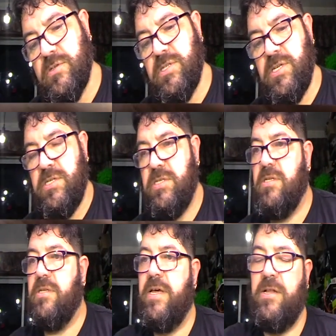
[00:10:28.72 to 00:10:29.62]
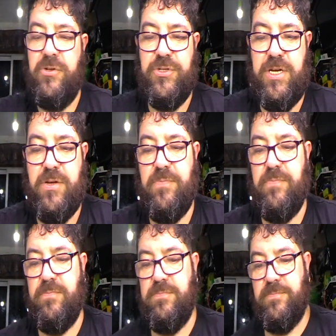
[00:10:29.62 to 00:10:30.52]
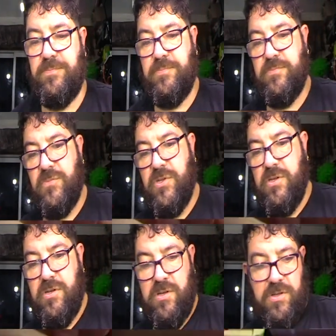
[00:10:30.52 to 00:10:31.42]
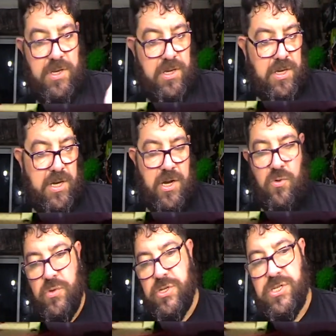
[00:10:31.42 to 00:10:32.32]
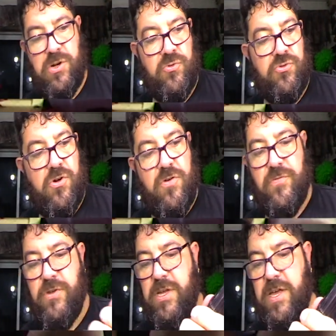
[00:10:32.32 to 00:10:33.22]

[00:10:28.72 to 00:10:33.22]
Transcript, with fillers: it is still held down. You think you get all the solder off and you